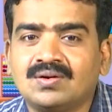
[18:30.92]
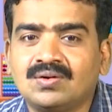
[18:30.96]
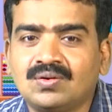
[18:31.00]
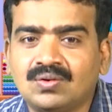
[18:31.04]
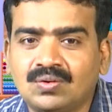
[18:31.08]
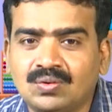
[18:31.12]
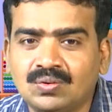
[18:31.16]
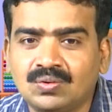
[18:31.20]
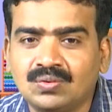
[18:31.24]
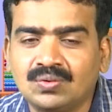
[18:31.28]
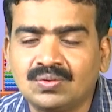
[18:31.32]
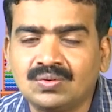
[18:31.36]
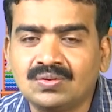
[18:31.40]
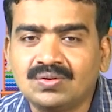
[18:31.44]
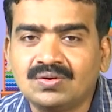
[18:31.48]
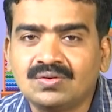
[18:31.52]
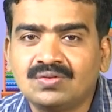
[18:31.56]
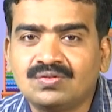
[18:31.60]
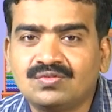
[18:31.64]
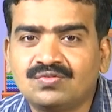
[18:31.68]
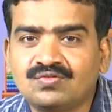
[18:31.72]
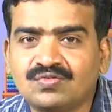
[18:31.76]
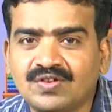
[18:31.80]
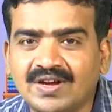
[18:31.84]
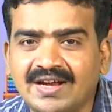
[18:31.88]
2
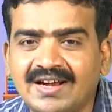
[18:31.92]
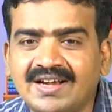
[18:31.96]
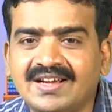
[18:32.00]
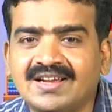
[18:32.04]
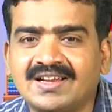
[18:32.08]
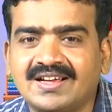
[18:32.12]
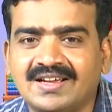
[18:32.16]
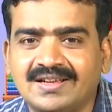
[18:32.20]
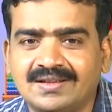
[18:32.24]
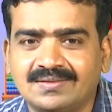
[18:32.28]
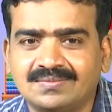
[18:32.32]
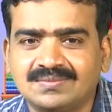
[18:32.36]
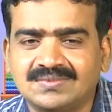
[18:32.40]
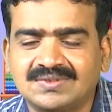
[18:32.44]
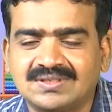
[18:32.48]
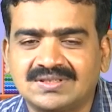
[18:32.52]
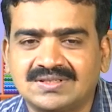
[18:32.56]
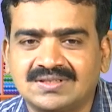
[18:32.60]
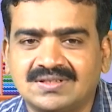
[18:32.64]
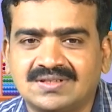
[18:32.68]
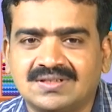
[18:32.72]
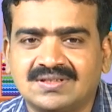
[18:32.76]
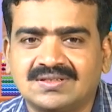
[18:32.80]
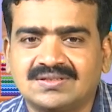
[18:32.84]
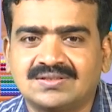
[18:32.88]
5 times.
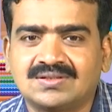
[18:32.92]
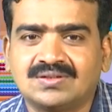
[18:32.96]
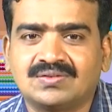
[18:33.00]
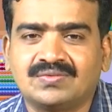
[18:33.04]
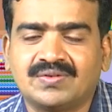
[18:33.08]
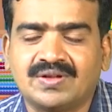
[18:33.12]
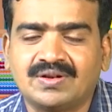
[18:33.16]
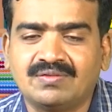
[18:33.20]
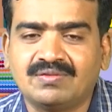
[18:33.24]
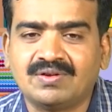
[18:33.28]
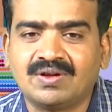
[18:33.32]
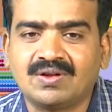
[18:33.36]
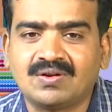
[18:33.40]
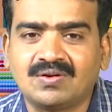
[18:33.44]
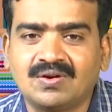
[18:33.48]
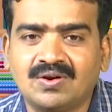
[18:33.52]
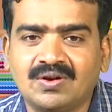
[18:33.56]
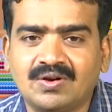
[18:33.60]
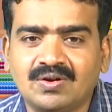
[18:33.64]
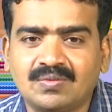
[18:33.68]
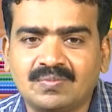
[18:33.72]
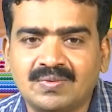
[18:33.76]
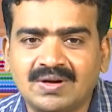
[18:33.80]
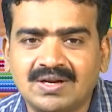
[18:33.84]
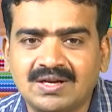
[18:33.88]
So, when we are going
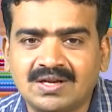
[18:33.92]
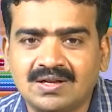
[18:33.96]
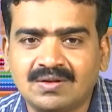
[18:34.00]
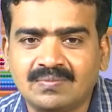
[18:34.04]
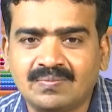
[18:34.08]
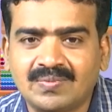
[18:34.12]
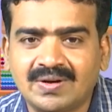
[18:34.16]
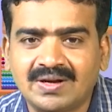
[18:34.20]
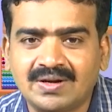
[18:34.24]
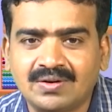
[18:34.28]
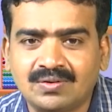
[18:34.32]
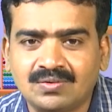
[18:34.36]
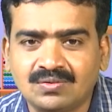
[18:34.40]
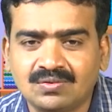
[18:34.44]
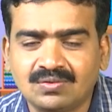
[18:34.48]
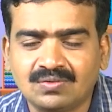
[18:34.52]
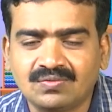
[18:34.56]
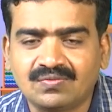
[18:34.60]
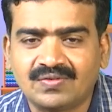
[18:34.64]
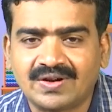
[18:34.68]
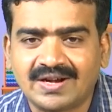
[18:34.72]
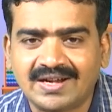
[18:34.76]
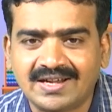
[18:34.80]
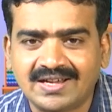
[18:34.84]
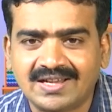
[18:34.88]
to multiply 2
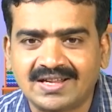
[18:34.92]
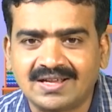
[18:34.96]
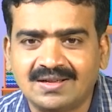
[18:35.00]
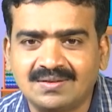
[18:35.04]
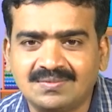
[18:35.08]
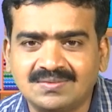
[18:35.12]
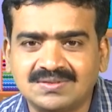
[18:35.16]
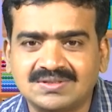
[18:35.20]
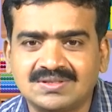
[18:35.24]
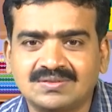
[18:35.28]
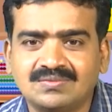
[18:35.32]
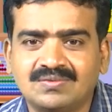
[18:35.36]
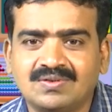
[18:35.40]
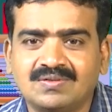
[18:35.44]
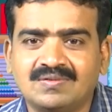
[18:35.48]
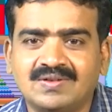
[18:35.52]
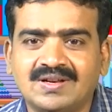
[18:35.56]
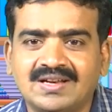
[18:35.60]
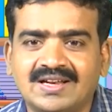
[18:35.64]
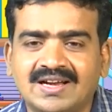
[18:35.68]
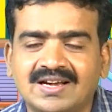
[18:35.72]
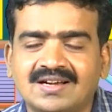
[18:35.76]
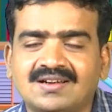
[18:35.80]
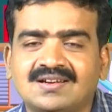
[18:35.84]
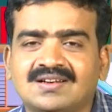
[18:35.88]
5 times, we will
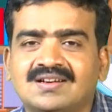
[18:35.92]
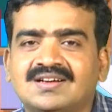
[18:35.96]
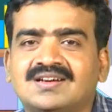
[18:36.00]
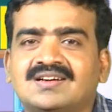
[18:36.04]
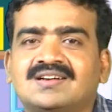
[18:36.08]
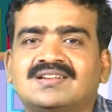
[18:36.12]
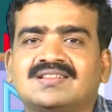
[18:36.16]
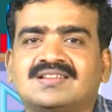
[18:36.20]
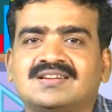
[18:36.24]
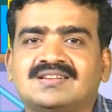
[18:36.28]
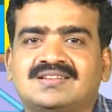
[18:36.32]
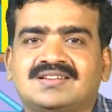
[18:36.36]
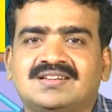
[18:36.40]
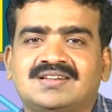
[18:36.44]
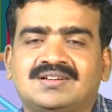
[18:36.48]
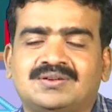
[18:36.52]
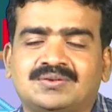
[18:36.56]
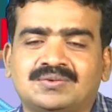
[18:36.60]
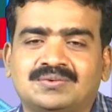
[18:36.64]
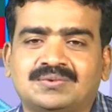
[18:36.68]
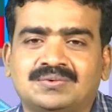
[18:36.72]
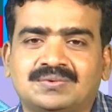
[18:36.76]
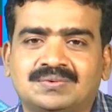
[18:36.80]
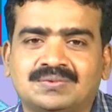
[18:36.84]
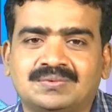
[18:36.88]
get
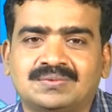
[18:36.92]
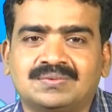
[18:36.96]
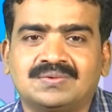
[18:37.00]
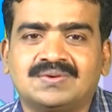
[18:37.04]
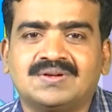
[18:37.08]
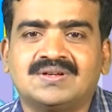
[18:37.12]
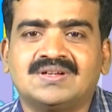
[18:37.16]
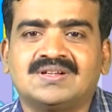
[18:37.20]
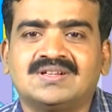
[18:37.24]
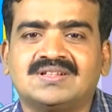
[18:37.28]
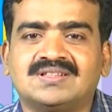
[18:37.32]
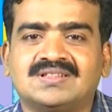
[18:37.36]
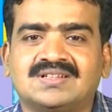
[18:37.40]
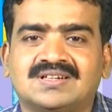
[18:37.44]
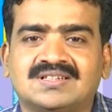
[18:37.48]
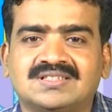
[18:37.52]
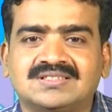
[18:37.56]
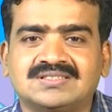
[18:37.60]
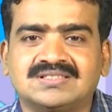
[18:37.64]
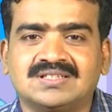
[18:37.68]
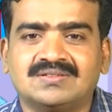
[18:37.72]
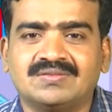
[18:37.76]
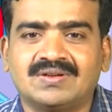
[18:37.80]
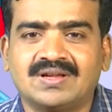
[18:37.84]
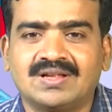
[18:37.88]
32. That is
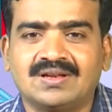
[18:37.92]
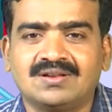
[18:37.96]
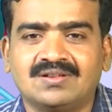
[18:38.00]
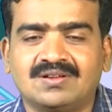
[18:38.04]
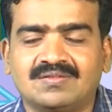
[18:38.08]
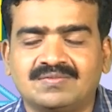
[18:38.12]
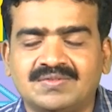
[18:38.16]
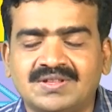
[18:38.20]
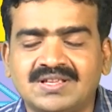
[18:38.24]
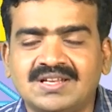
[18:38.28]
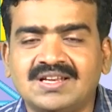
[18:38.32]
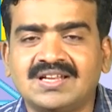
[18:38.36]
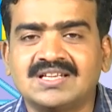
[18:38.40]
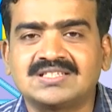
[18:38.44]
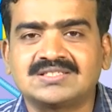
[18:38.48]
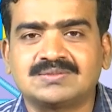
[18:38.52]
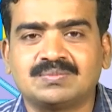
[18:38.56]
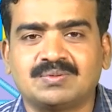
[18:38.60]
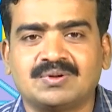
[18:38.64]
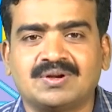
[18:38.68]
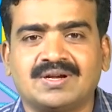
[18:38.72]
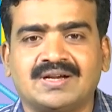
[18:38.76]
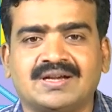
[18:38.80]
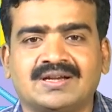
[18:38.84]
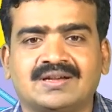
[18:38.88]
the value of the
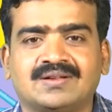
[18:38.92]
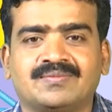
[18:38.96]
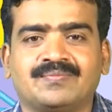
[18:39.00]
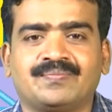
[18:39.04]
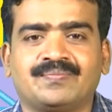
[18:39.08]
exponent.